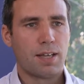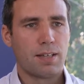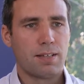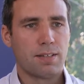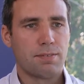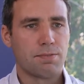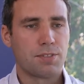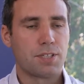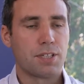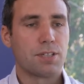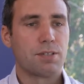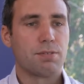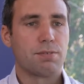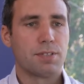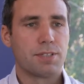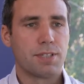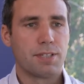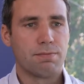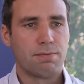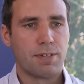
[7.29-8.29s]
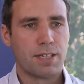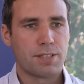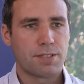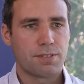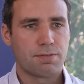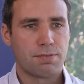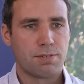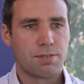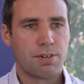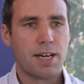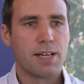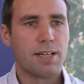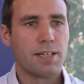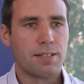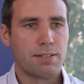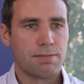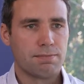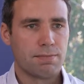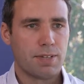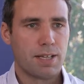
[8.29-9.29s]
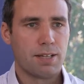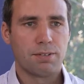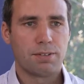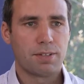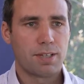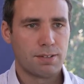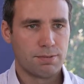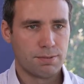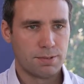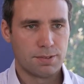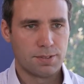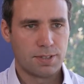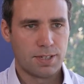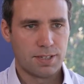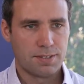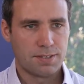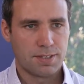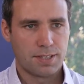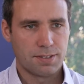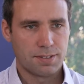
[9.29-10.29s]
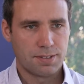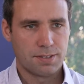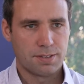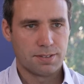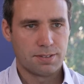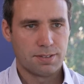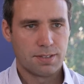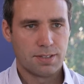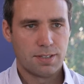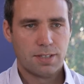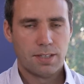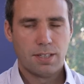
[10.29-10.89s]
a security risk for any healthcare organisation.